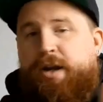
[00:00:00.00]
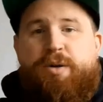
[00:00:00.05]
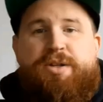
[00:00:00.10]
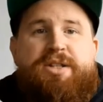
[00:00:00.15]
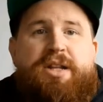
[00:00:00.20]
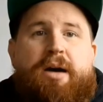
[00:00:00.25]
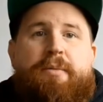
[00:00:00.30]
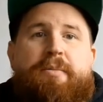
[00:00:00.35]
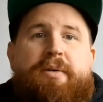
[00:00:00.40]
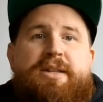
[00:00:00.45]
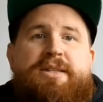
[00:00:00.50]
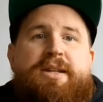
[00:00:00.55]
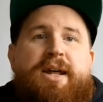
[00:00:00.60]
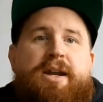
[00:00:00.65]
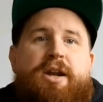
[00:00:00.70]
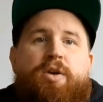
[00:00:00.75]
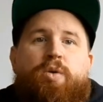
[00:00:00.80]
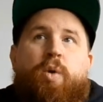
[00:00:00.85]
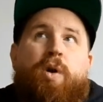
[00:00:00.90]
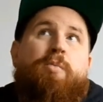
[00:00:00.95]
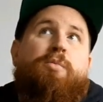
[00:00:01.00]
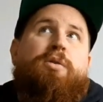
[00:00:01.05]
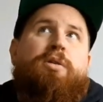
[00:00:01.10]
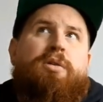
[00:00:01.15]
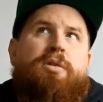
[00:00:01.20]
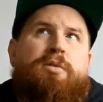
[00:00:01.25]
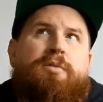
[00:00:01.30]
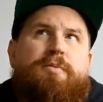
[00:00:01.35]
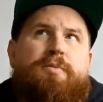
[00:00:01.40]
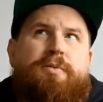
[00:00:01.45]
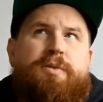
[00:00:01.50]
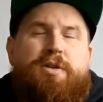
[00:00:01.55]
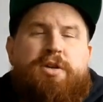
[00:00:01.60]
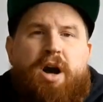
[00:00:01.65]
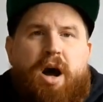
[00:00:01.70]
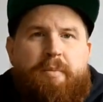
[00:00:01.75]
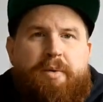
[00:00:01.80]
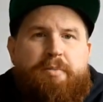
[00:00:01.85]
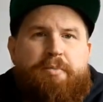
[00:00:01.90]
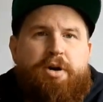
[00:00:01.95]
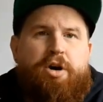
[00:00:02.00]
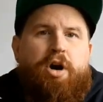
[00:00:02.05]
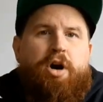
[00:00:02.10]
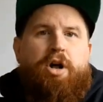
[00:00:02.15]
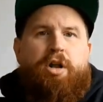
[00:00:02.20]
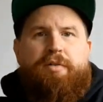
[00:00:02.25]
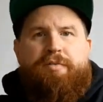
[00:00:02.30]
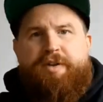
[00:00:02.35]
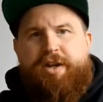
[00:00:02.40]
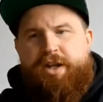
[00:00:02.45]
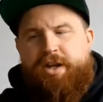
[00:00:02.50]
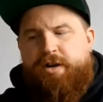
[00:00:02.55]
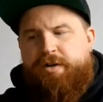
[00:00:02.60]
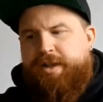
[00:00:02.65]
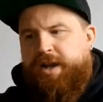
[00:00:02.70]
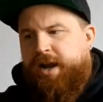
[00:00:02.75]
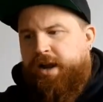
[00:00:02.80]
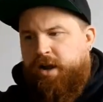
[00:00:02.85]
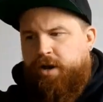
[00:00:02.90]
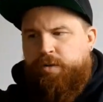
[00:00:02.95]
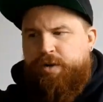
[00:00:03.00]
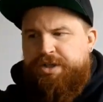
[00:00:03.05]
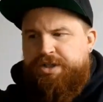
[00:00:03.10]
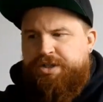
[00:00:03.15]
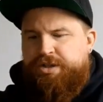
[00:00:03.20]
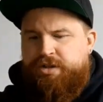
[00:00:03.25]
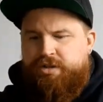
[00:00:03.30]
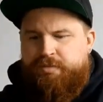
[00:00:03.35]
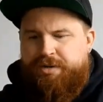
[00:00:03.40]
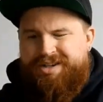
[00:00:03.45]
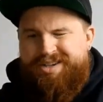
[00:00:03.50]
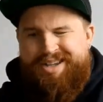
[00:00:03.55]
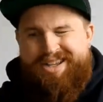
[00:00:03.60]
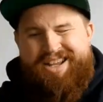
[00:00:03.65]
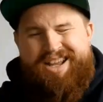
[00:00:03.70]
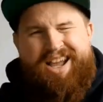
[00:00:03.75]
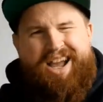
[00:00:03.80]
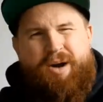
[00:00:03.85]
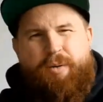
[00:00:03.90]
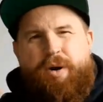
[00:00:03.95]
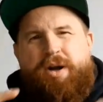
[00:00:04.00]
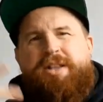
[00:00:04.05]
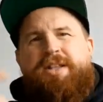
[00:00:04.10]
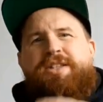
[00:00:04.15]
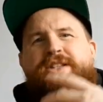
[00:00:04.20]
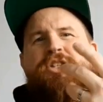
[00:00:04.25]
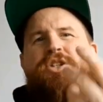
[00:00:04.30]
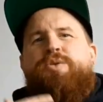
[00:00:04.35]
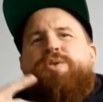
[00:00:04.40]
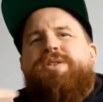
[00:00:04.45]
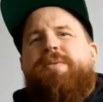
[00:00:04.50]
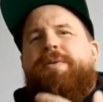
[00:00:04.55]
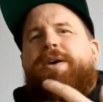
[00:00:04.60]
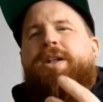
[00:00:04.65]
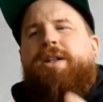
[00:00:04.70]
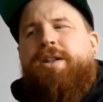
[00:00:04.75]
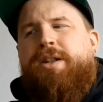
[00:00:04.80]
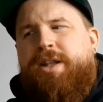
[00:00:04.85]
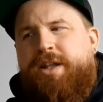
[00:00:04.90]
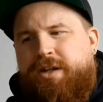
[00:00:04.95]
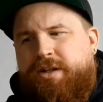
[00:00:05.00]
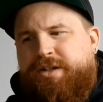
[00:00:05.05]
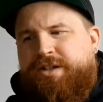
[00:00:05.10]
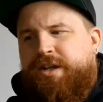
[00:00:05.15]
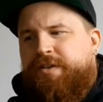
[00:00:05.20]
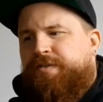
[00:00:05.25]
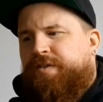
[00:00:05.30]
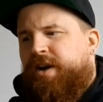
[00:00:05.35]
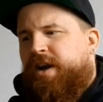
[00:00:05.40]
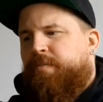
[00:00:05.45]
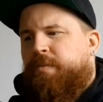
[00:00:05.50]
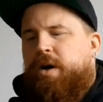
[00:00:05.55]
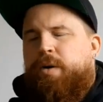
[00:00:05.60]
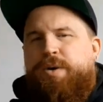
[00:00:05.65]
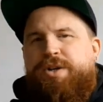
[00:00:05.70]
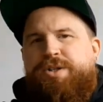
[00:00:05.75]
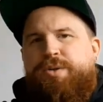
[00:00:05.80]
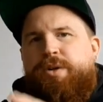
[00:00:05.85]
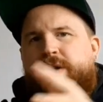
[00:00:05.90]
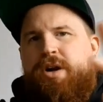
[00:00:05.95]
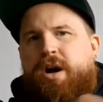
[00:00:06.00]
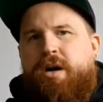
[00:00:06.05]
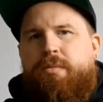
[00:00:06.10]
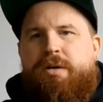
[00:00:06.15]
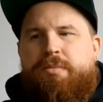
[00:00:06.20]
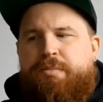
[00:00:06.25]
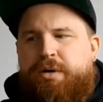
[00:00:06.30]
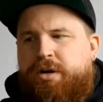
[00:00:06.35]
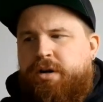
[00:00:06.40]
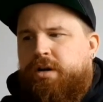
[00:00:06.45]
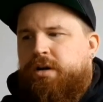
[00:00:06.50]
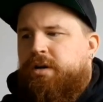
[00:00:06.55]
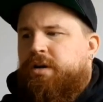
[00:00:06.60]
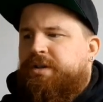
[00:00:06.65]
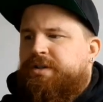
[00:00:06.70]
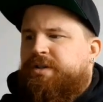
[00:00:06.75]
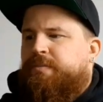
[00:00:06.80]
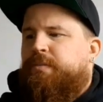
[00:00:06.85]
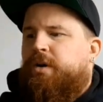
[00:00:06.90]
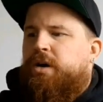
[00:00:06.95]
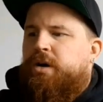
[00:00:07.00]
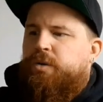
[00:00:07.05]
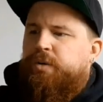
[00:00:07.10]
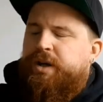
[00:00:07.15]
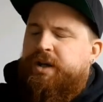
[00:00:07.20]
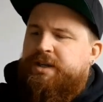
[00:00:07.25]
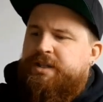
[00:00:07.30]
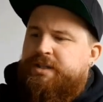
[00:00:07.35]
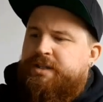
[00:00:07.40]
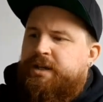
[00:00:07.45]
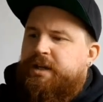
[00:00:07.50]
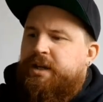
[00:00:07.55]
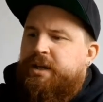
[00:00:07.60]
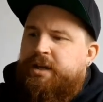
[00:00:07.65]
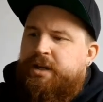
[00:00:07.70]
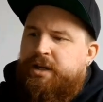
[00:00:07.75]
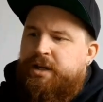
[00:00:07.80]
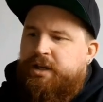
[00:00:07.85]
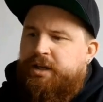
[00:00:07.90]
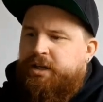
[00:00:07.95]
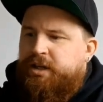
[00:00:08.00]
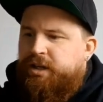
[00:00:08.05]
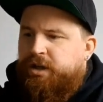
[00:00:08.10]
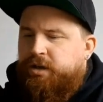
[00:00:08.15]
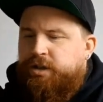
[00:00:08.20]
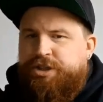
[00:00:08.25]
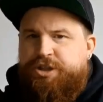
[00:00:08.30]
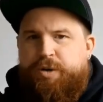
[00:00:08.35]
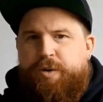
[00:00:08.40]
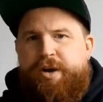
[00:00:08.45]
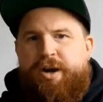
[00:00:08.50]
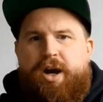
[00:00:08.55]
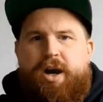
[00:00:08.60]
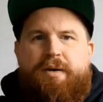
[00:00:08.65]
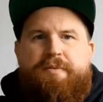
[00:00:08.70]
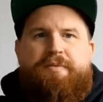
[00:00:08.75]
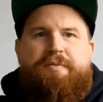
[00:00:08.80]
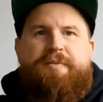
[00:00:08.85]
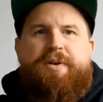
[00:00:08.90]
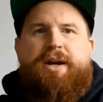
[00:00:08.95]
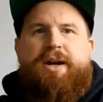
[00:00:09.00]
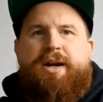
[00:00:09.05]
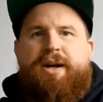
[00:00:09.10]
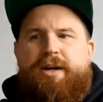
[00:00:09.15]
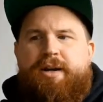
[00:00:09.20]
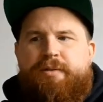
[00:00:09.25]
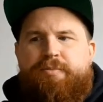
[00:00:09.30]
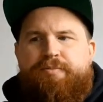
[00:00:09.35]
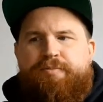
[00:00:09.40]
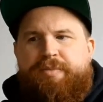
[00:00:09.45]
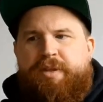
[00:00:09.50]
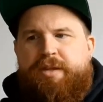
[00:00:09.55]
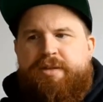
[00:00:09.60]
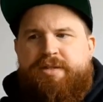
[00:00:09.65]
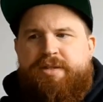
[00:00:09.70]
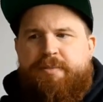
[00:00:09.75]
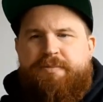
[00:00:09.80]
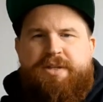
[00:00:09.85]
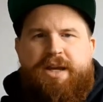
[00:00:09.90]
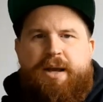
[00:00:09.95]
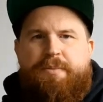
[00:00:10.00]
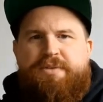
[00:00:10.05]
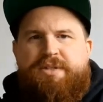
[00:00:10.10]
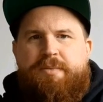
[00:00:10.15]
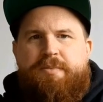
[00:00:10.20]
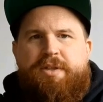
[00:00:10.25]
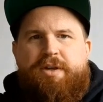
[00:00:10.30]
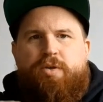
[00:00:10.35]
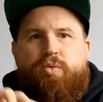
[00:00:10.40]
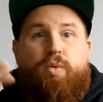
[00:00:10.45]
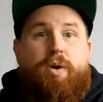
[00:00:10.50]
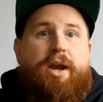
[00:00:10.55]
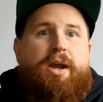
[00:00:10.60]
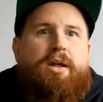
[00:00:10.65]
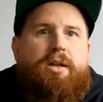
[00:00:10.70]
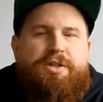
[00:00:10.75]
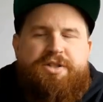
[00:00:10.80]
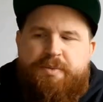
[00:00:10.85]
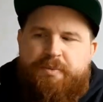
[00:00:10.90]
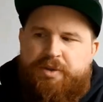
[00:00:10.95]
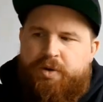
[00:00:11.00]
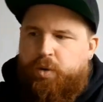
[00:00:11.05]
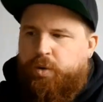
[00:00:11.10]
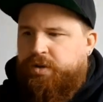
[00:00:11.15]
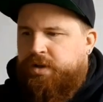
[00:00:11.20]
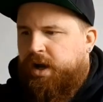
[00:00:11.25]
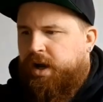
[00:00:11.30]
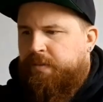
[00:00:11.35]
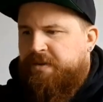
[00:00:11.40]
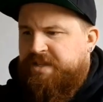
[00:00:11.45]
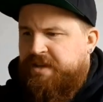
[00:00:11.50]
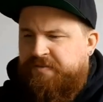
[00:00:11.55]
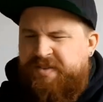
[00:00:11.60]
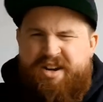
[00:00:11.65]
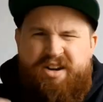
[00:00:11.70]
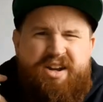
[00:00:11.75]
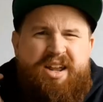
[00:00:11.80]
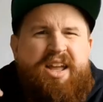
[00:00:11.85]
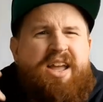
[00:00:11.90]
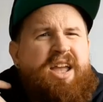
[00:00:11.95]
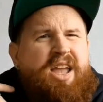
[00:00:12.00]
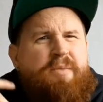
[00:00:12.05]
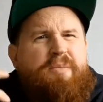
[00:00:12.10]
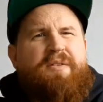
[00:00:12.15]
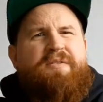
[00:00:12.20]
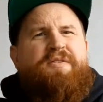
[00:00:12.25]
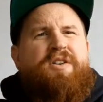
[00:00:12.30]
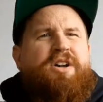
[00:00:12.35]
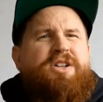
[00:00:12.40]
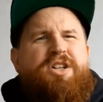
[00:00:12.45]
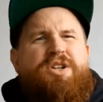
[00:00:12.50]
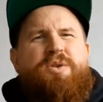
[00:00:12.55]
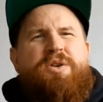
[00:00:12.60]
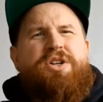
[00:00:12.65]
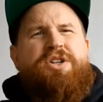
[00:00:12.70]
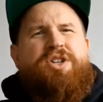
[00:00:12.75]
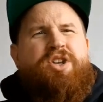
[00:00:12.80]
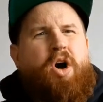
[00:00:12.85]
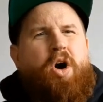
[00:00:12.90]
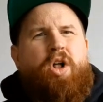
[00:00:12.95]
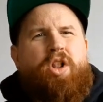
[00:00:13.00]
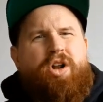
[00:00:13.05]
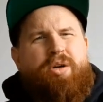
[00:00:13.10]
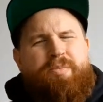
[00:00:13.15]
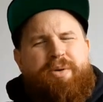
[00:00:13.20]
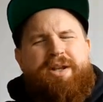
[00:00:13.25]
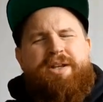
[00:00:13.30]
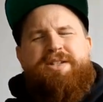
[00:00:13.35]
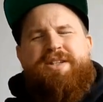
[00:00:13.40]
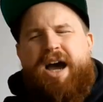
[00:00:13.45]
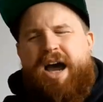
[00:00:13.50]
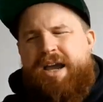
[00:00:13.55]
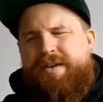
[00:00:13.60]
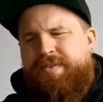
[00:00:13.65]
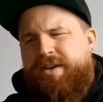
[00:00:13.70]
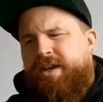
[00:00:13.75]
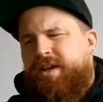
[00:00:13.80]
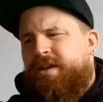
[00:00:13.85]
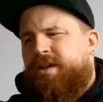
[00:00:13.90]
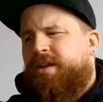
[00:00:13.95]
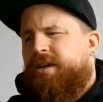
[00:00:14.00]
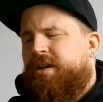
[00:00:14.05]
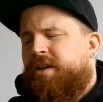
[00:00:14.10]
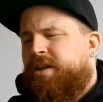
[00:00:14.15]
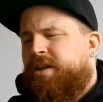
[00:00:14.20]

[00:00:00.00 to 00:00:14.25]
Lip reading: know it's not a normal comic book haul video that I always do, but I want to do something a little different. I'm always doing comic book hauls. I'm always, you know, showing off sometimes some of the Grail, some of the old comics. I figured it'd be fun to do a dollar bin diving